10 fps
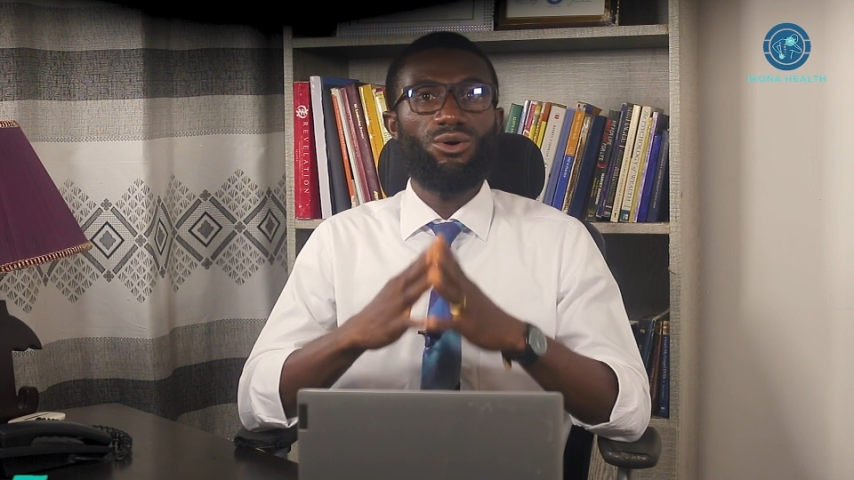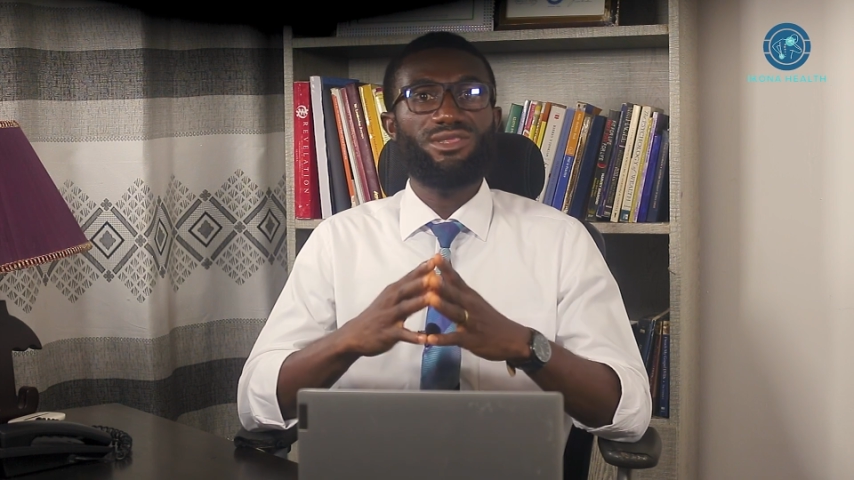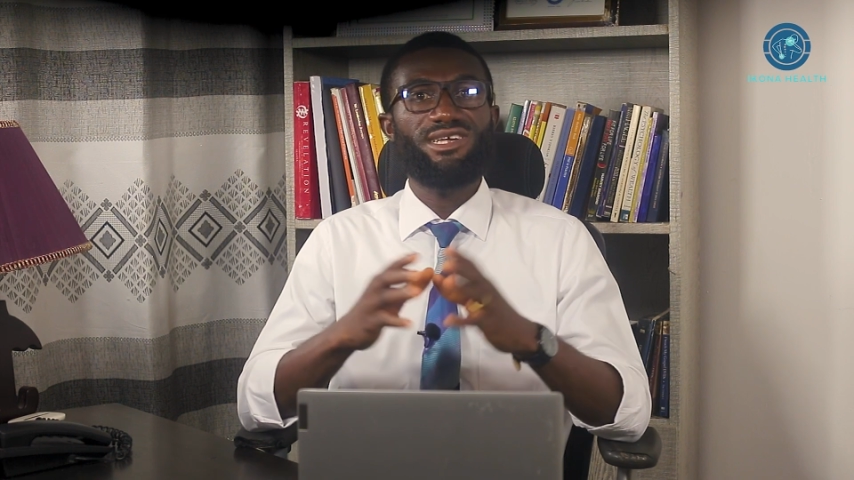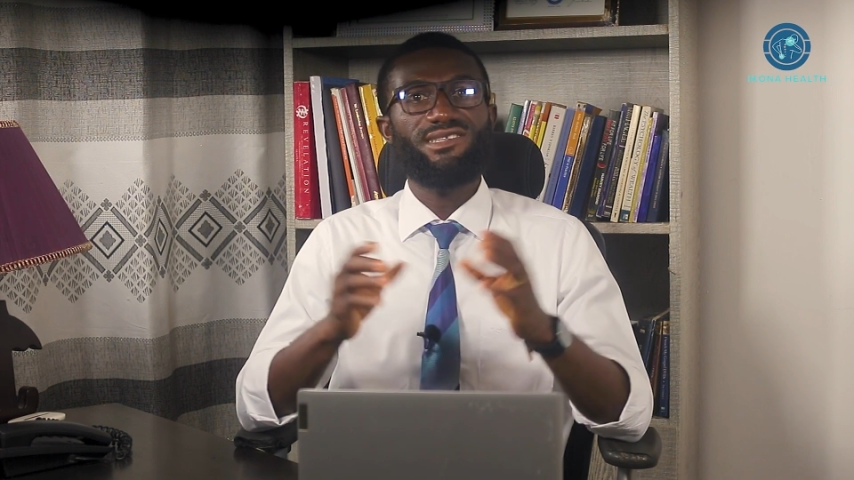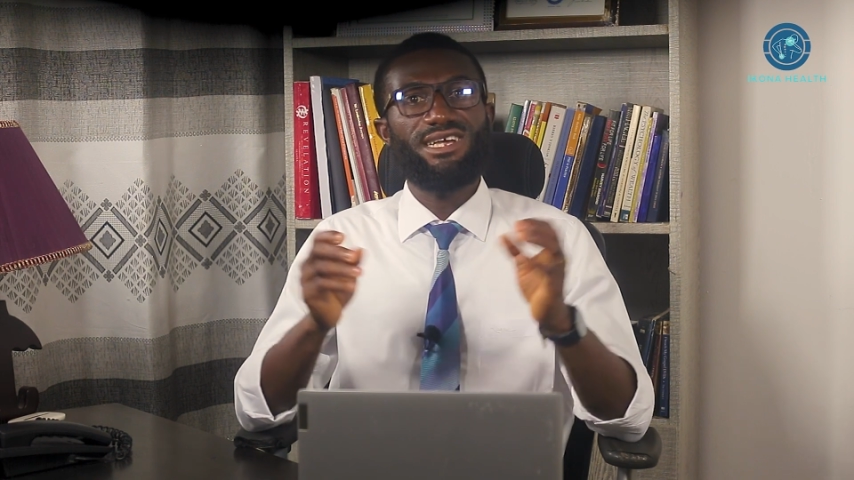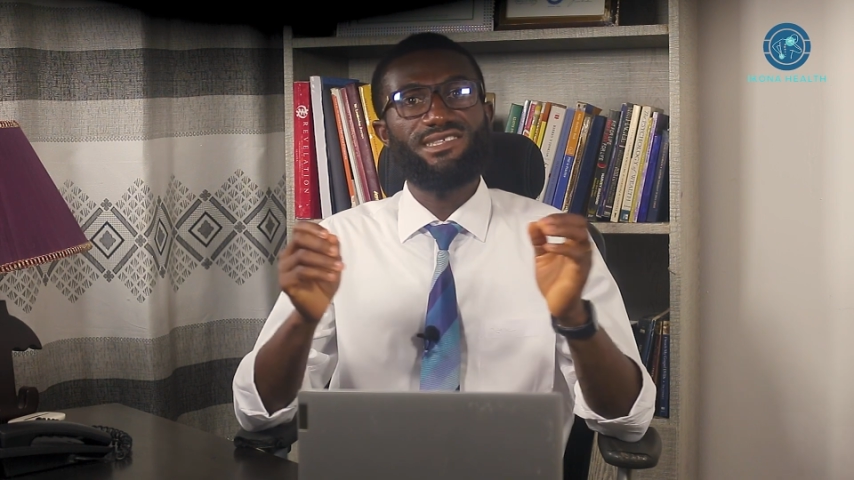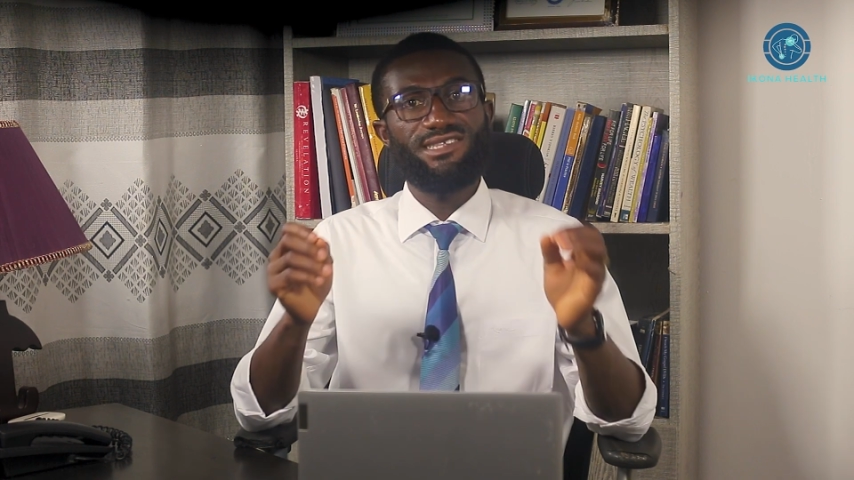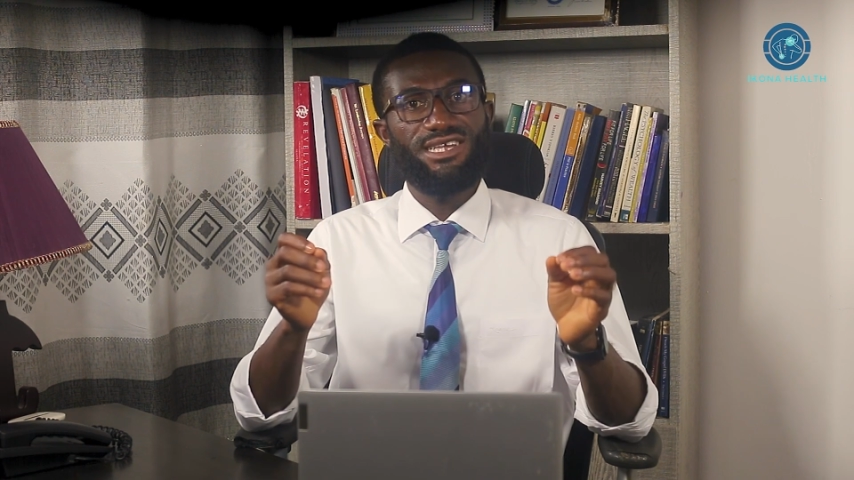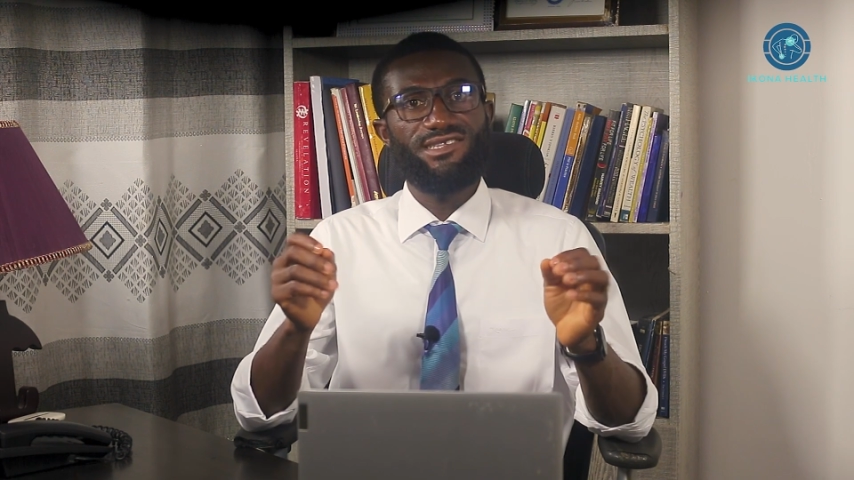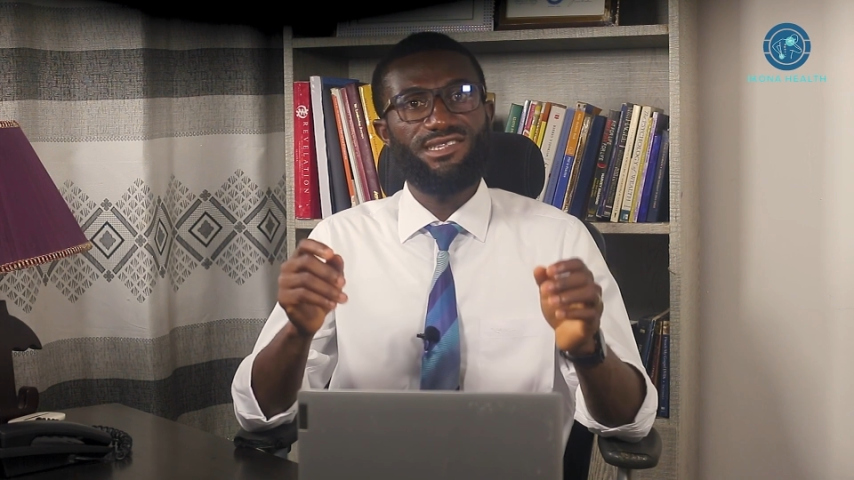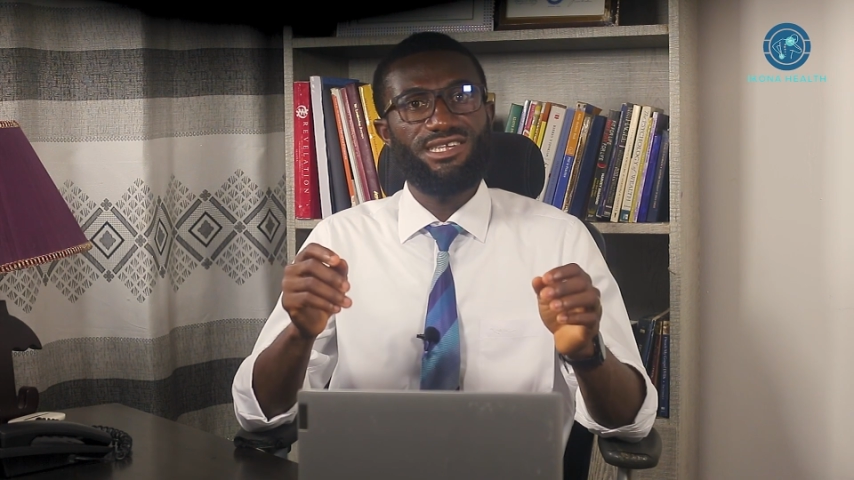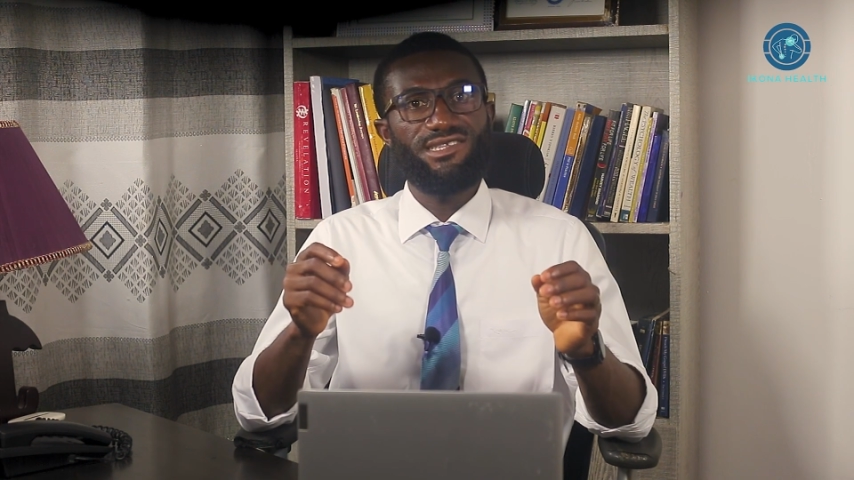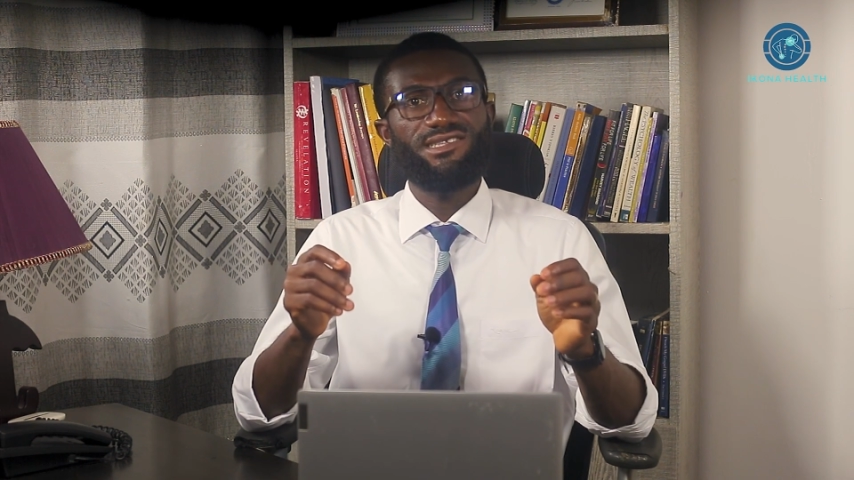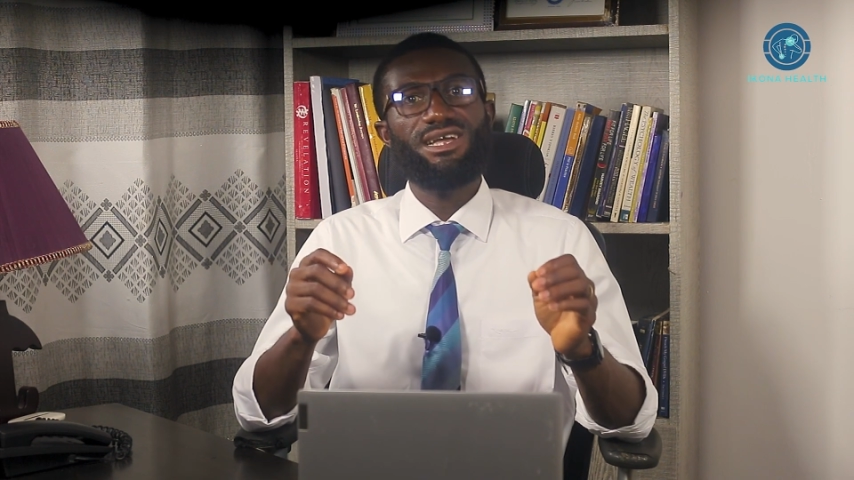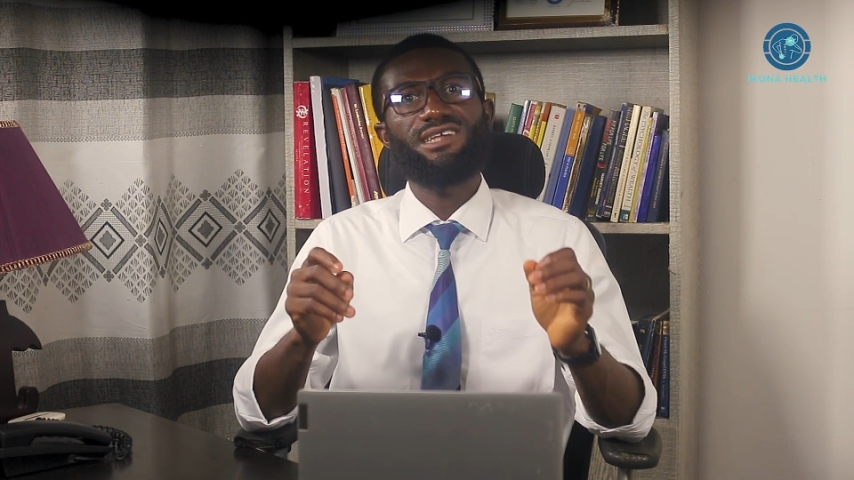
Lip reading: authors assess this